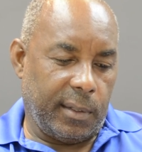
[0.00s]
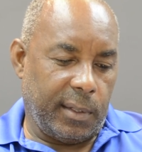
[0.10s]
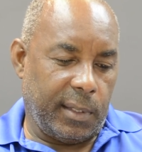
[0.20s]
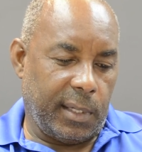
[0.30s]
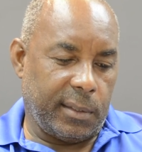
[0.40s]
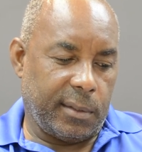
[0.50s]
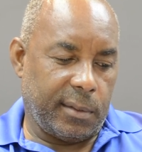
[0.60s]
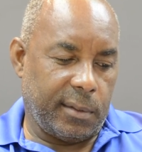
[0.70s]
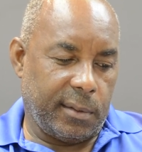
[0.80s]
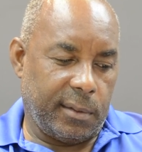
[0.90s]
I
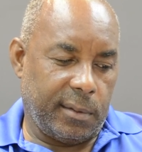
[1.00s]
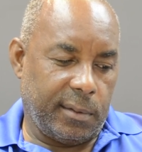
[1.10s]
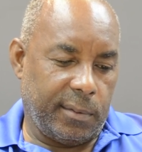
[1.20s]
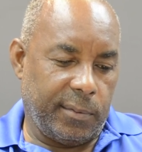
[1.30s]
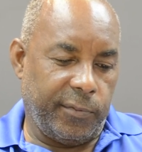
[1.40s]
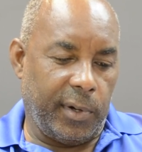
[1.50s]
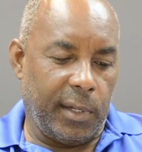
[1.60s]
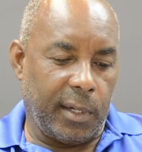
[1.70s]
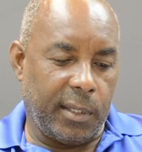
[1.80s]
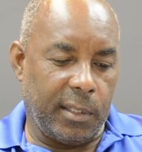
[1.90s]
guess very
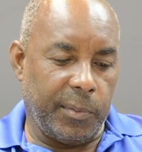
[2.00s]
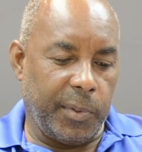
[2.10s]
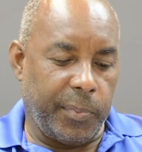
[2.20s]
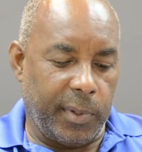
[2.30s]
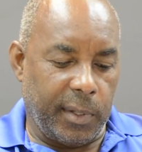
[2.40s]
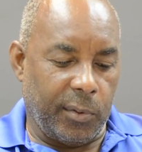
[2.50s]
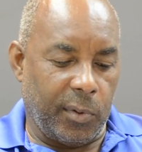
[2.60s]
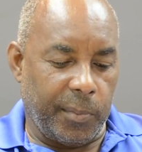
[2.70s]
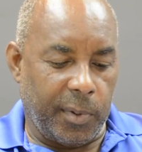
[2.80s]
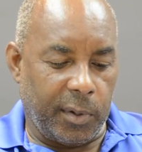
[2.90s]
lucky to be playing
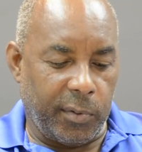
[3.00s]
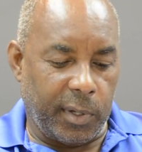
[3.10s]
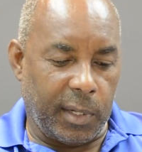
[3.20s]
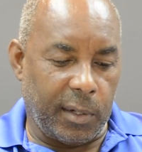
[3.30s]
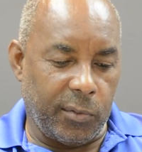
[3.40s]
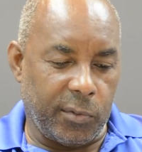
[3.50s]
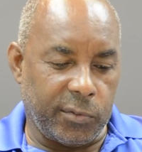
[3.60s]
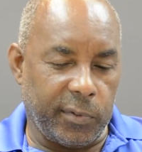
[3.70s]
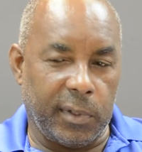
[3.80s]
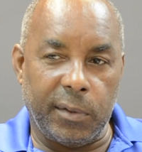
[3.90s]
all of my cricket at
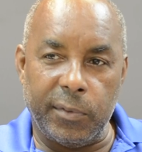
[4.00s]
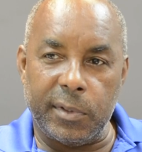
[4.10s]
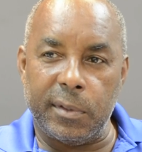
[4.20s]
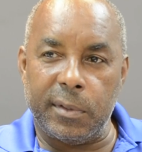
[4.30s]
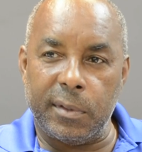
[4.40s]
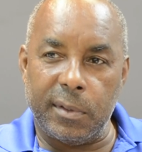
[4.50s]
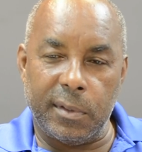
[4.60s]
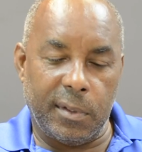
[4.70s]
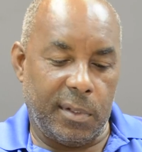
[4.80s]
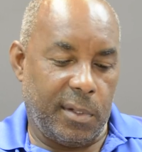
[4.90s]
Lords, really, which
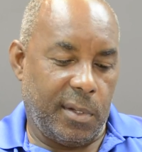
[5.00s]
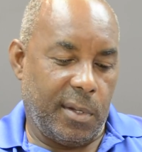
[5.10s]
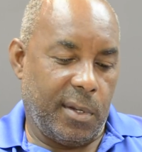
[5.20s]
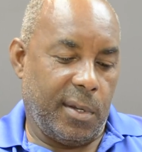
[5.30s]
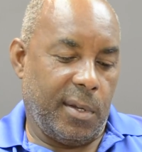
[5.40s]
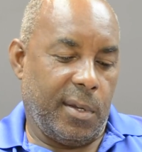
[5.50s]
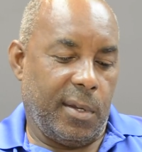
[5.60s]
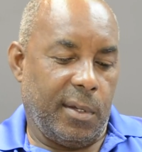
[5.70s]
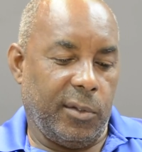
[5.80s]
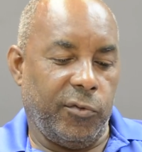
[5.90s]
is
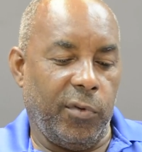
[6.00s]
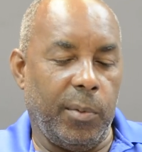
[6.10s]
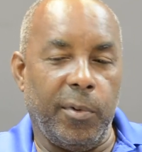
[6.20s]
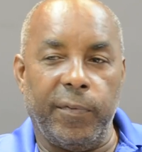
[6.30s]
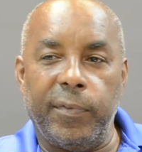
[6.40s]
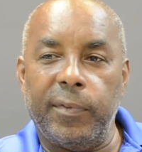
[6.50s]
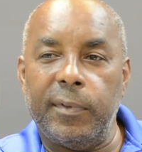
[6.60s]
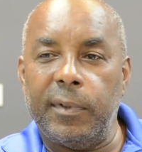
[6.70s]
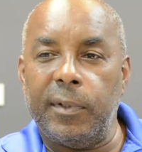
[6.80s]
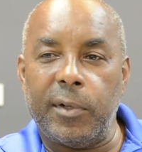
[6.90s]
a dream of
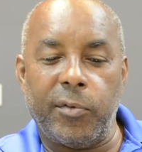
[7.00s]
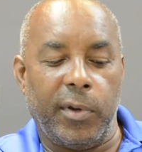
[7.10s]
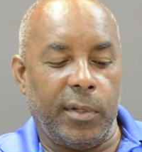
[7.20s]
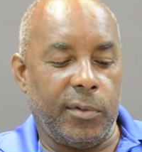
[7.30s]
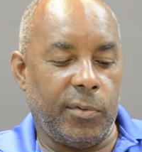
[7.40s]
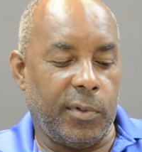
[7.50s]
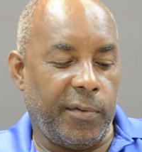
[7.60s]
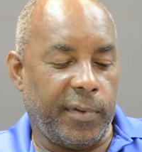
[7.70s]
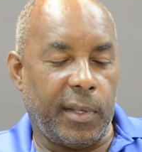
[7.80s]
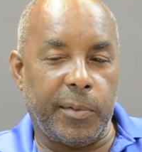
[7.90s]
a lot of cricketers who
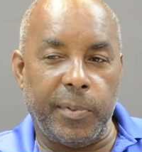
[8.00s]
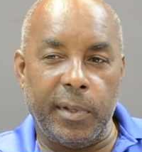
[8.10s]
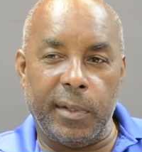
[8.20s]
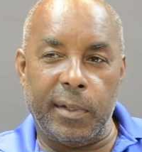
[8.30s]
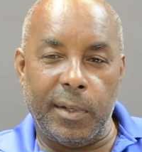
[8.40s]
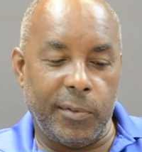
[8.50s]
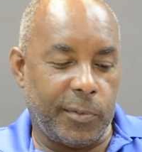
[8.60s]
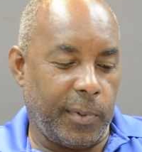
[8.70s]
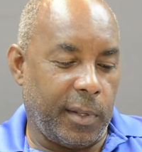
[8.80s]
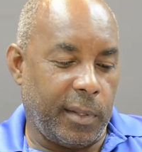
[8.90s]
never get to play there, and I
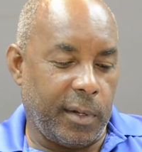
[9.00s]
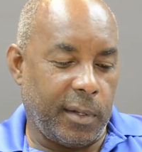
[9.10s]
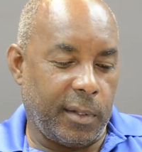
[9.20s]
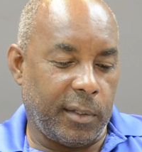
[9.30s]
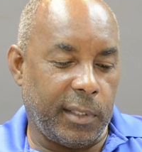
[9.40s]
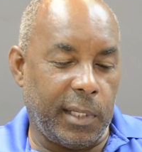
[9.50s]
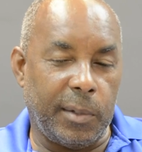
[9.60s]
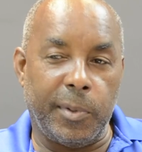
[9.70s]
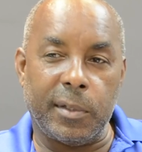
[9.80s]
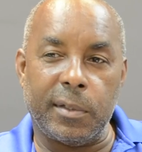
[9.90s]
was playing there on a
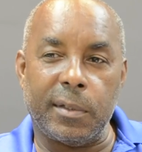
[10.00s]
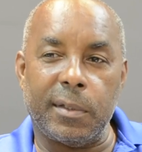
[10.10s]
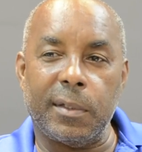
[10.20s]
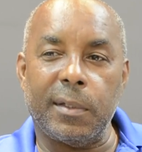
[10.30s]
daily basis.